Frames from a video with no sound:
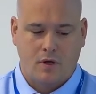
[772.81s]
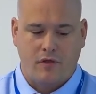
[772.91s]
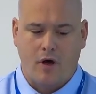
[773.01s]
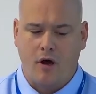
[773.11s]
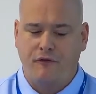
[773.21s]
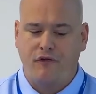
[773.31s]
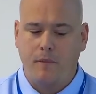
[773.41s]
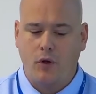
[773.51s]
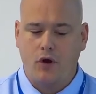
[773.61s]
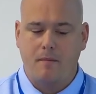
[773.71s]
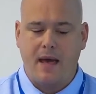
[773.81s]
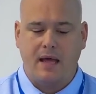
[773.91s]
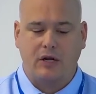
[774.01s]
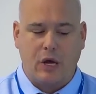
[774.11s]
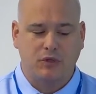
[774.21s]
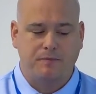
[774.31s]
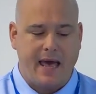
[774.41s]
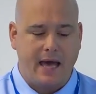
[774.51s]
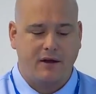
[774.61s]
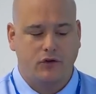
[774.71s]
The unfamiliar man comes
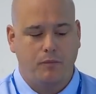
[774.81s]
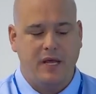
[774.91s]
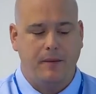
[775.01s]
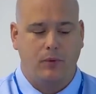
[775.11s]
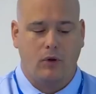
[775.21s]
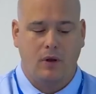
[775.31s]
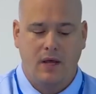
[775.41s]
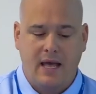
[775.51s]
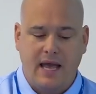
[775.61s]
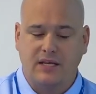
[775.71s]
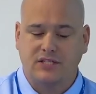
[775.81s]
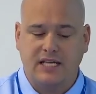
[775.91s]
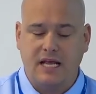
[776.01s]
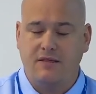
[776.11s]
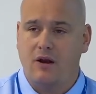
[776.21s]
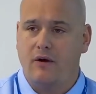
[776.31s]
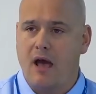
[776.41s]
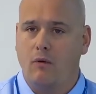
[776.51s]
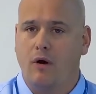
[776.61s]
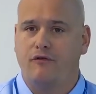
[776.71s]
back to people and a scene that are
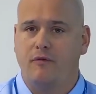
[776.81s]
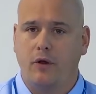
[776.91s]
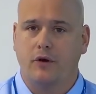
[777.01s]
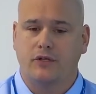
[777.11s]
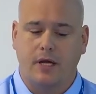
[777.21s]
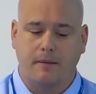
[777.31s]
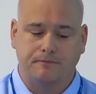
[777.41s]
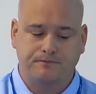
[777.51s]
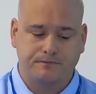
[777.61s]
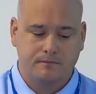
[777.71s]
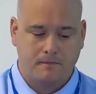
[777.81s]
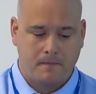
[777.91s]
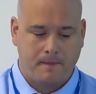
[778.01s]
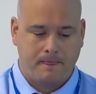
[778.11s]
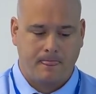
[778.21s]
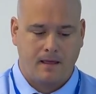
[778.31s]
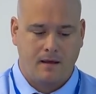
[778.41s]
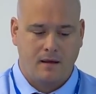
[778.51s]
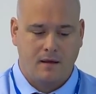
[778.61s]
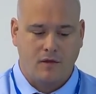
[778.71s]
now unfamiliar to him.
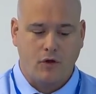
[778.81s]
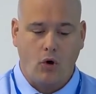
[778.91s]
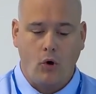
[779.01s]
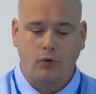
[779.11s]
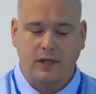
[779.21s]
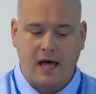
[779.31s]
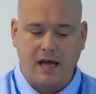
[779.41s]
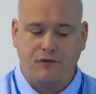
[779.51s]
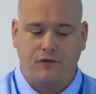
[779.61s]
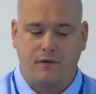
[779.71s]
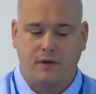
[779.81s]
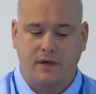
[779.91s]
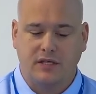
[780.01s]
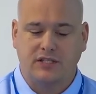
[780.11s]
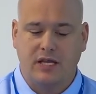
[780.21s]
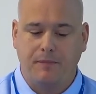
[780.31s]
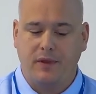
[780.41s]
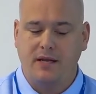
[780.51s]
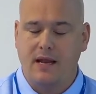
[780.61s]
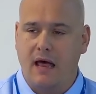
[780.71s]
The old life is
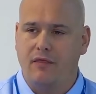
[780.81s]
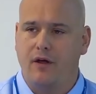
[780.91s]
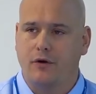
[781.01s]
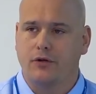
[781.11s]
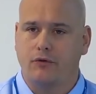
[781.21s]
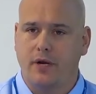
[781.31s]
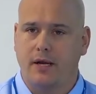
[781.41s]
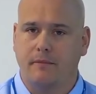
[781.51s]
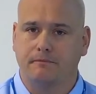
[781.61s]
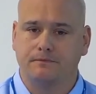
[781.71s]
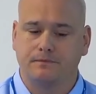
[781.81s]
simply not there to greet him.